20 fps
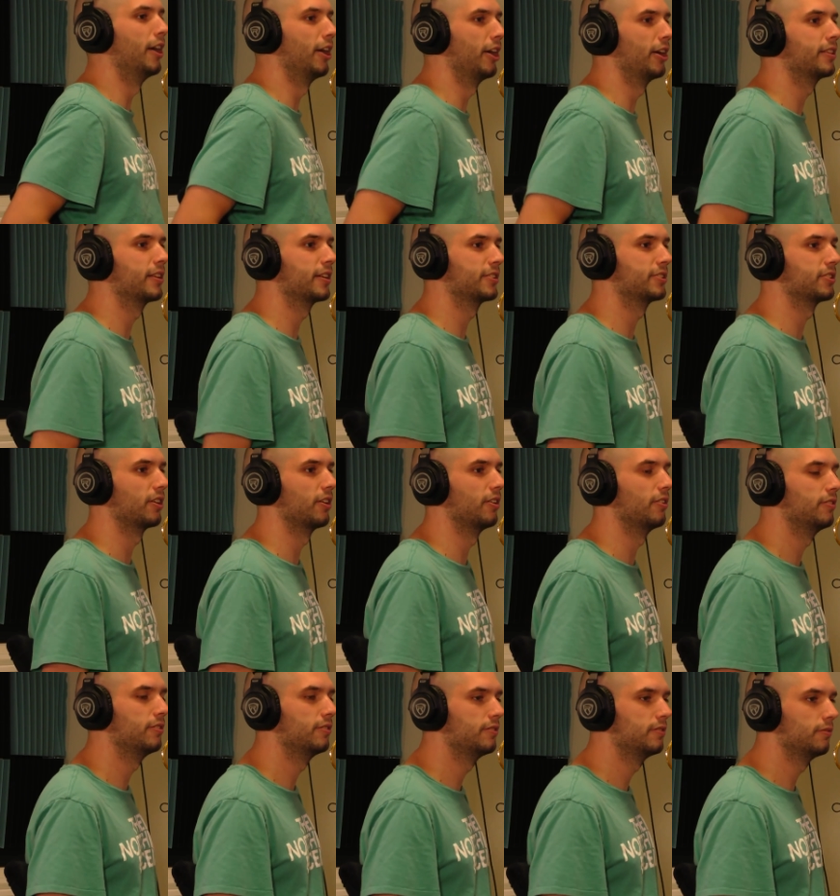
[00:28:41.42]
I think
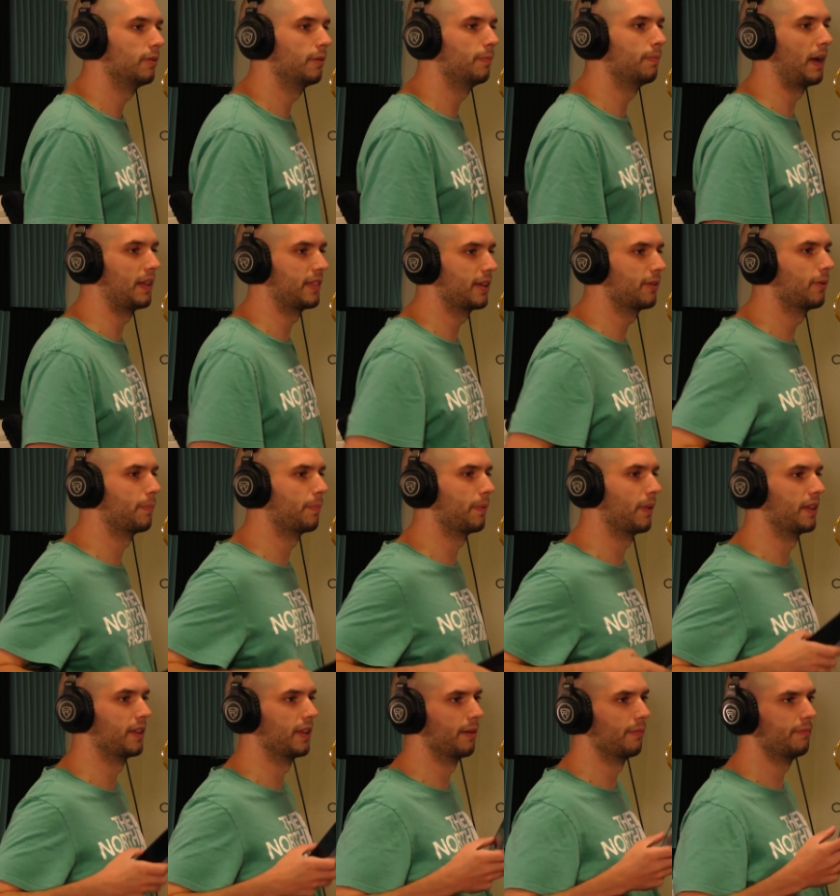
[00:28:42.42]
so we I think we
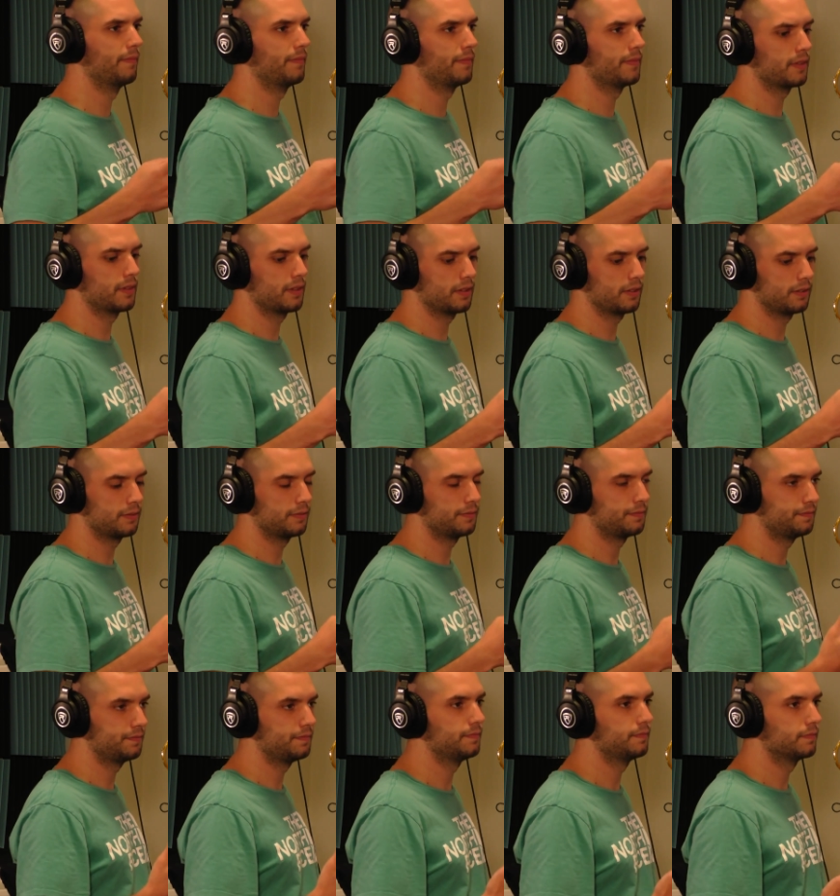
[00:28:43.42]
yeah, play them I think we do
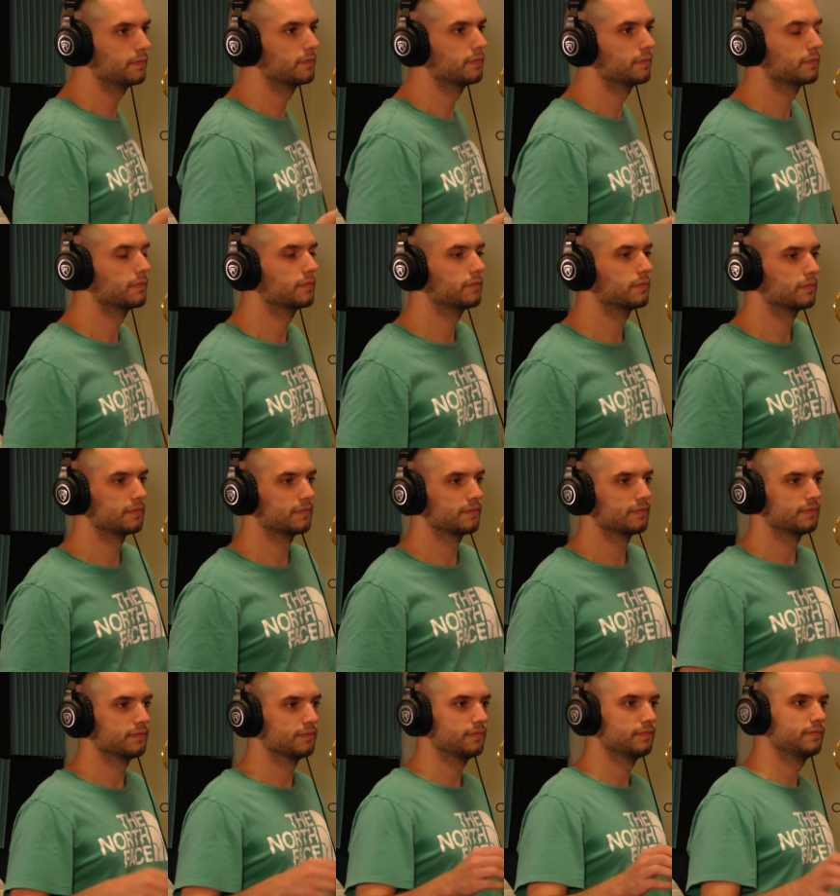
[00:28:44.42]
you're right
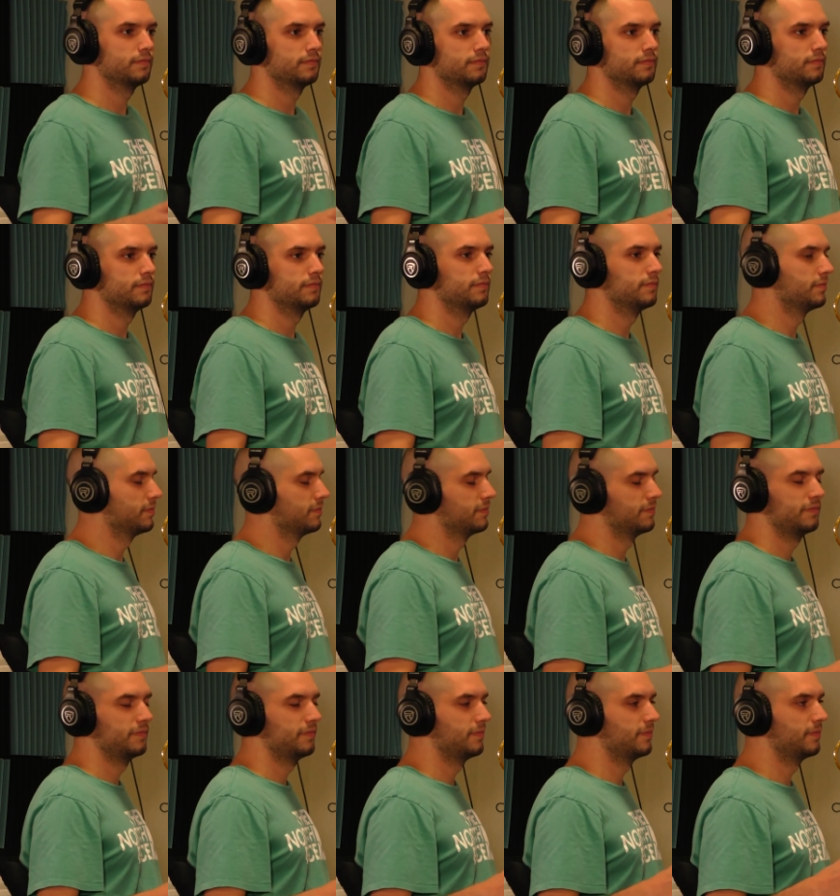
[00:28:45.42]
yeah
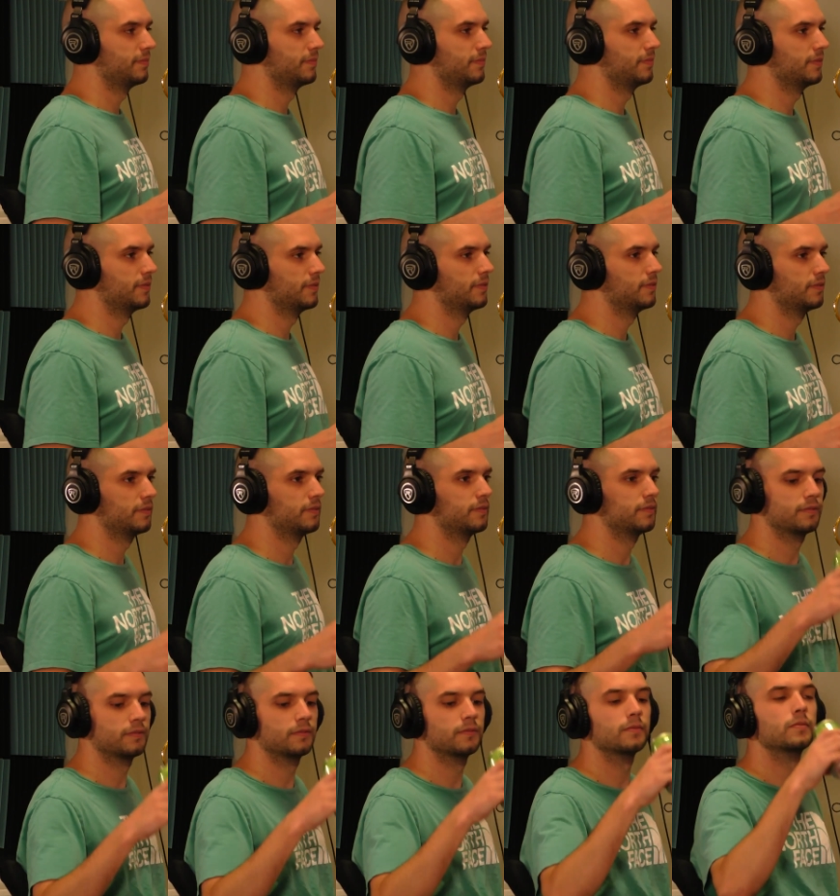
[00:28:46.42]
it's gonna be a fun
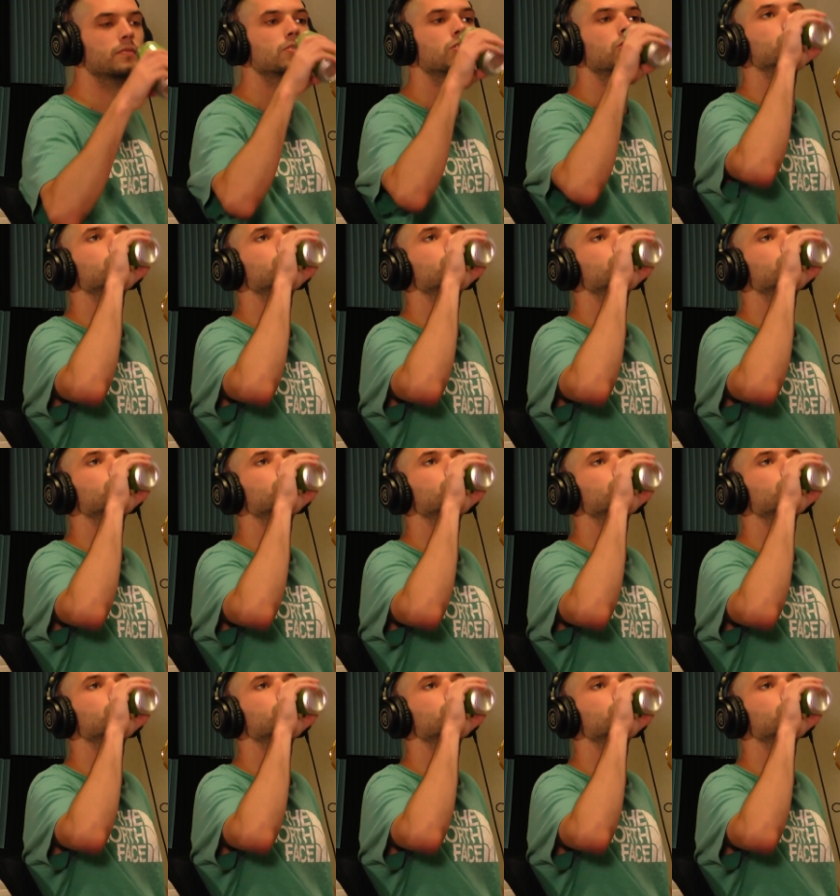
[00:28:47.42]
year have